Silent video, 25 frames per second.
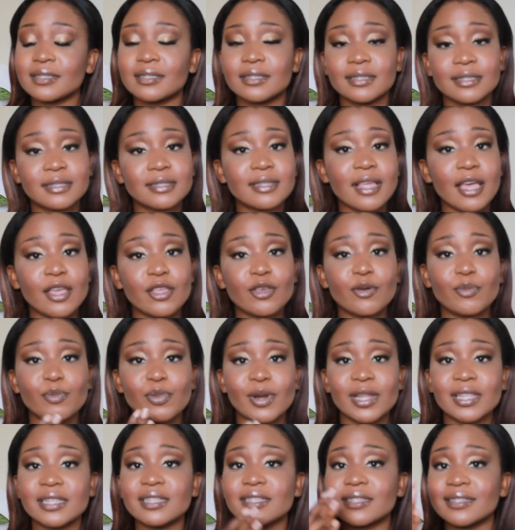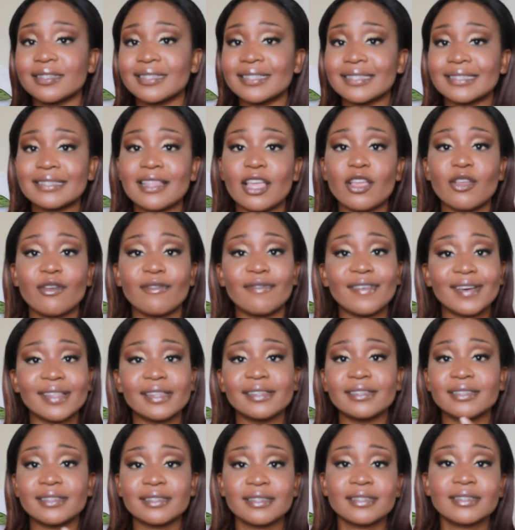sister, your brother's sister, your
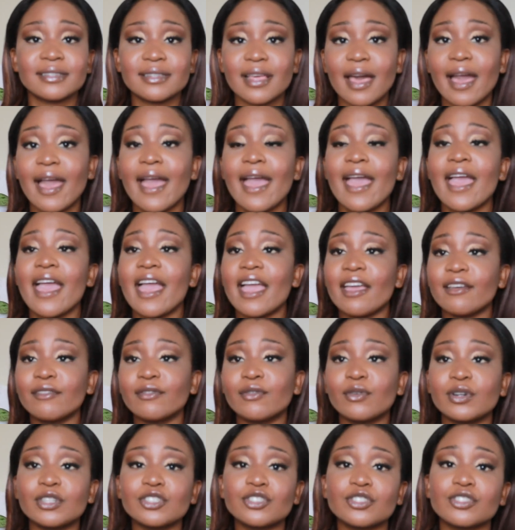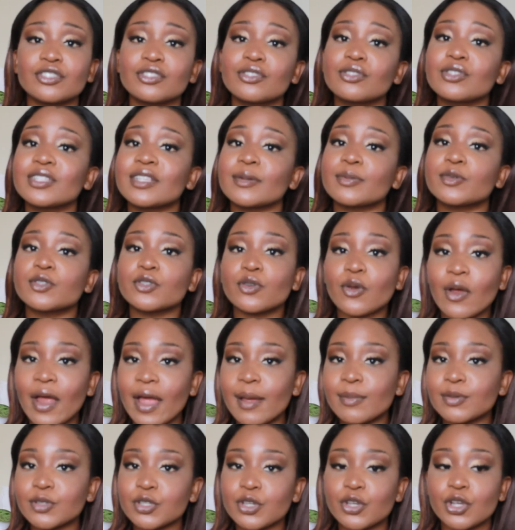father's sister, everyone just to
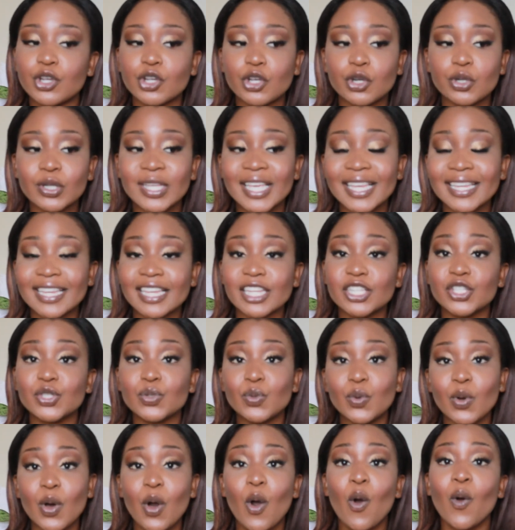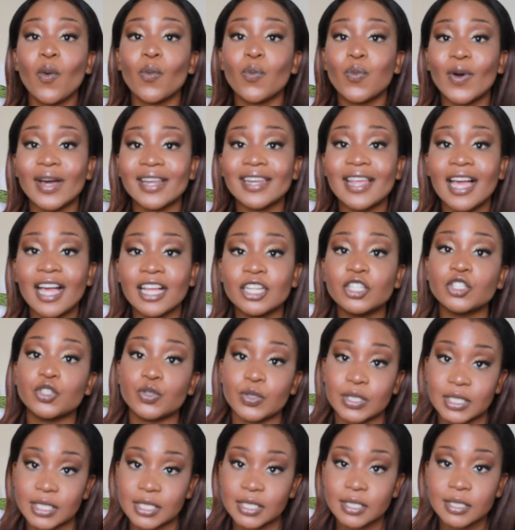subscribe so your girl can get to
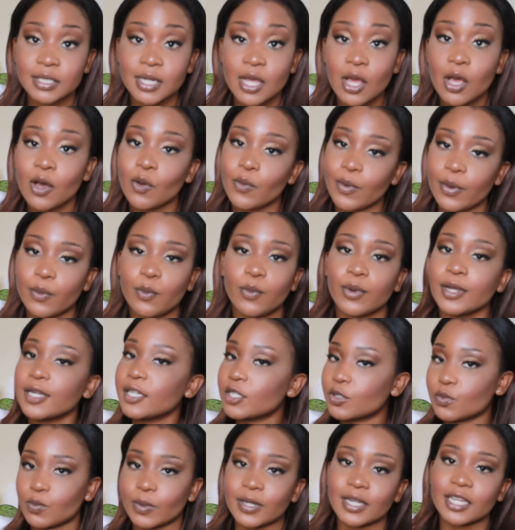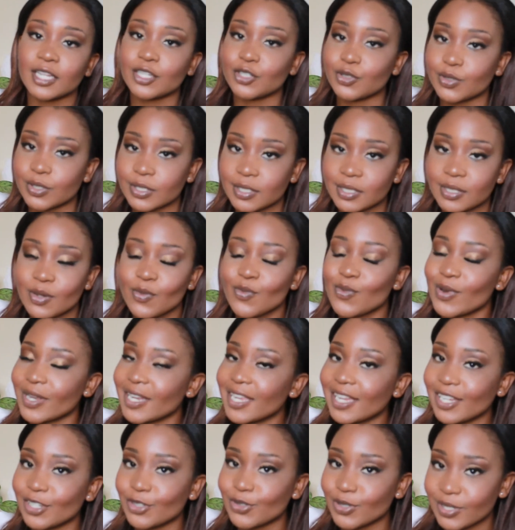100. What is 100?
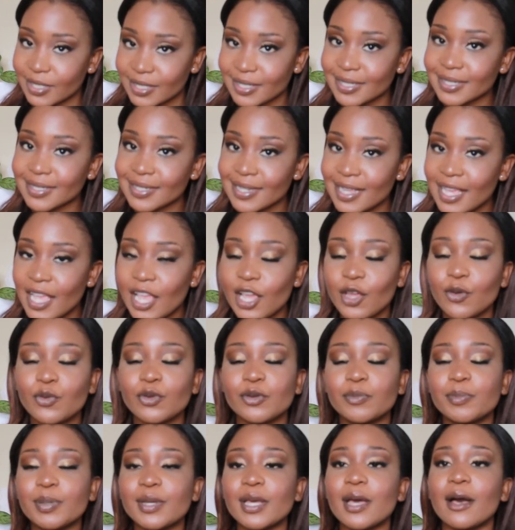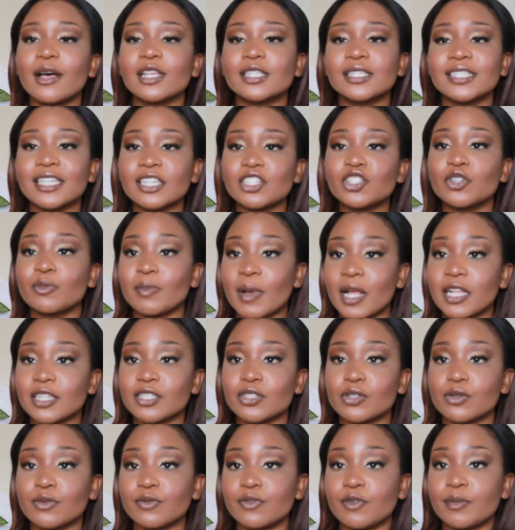100. It would be such a
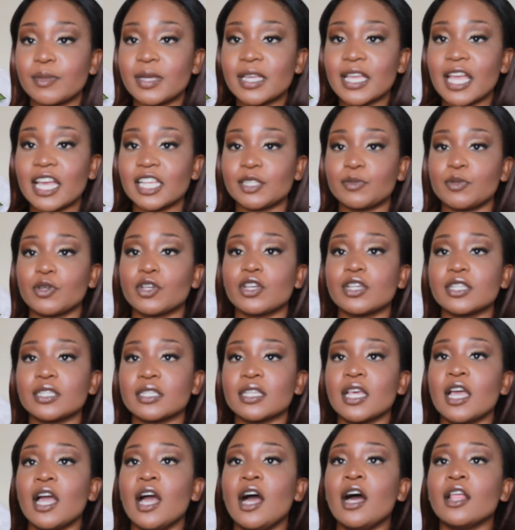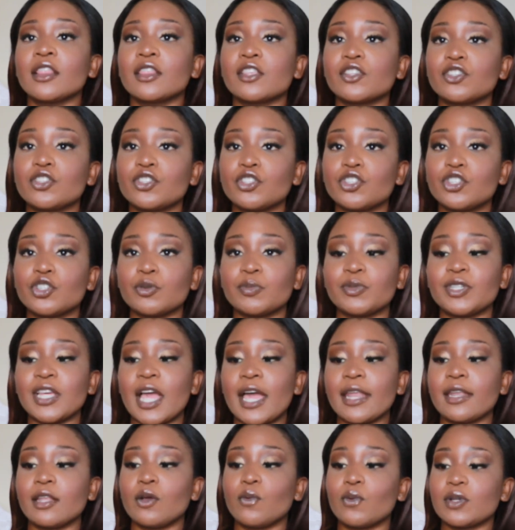milestone for me, guys, because this YouTube
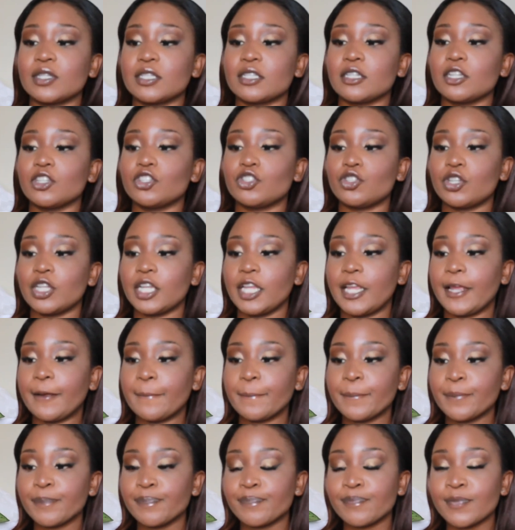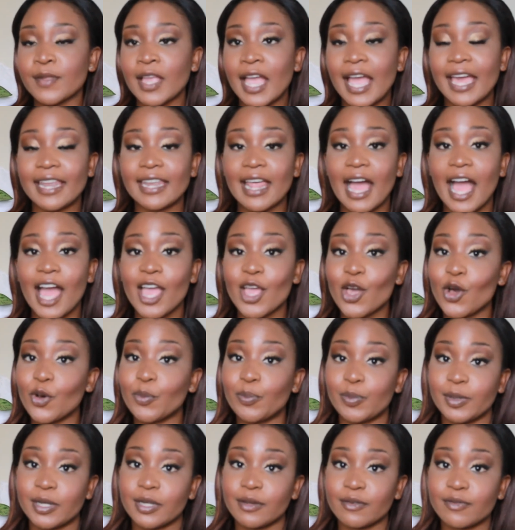channel was literally an
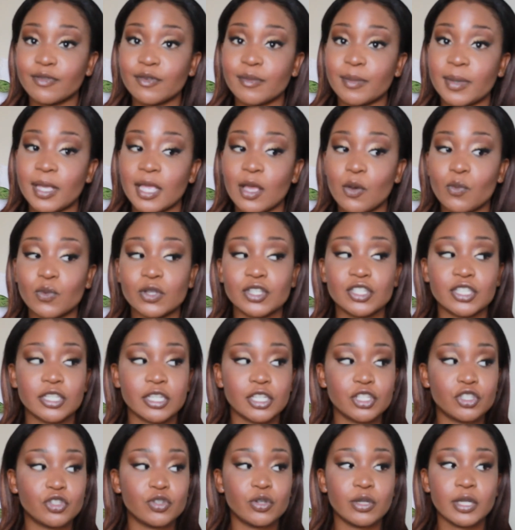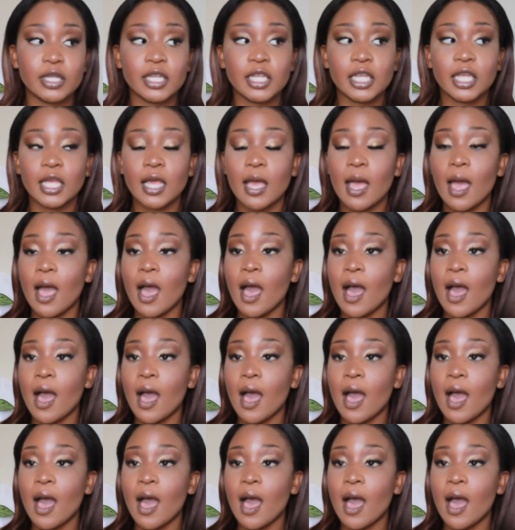eye-opener for me. It was literally...